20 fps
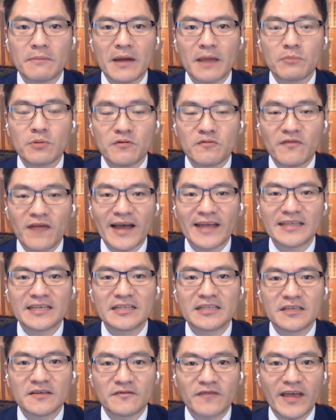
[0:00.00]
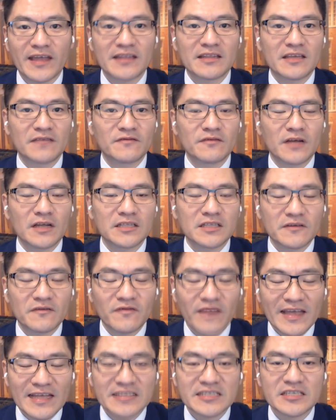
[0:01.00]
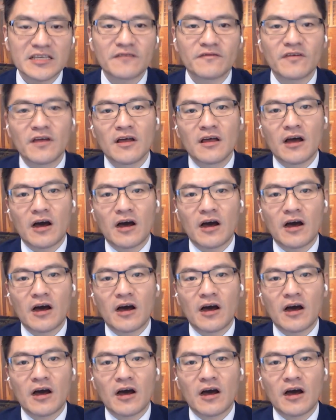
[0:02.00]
by providing defensive